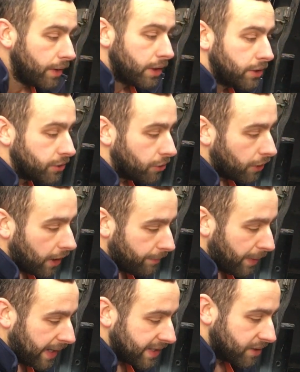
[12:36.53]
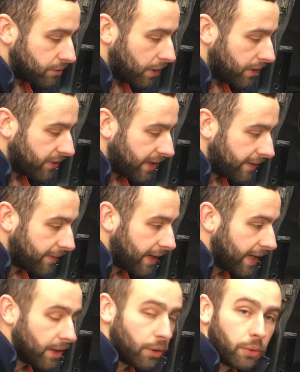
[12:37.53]
you saw that I painted all underneath
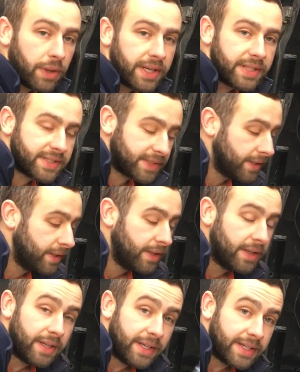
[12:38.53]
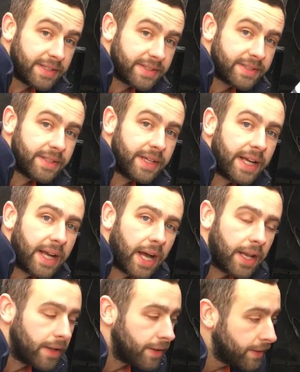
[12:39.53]
here, all this is in
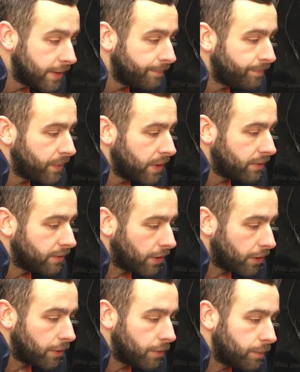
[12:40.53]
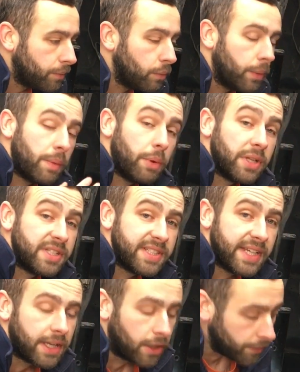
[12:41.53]
colour. So when we put the
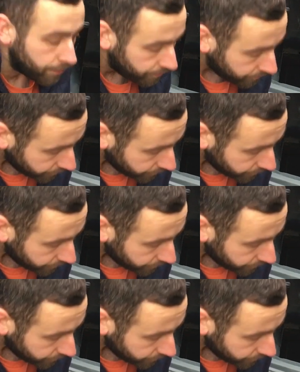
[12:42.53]
seal on,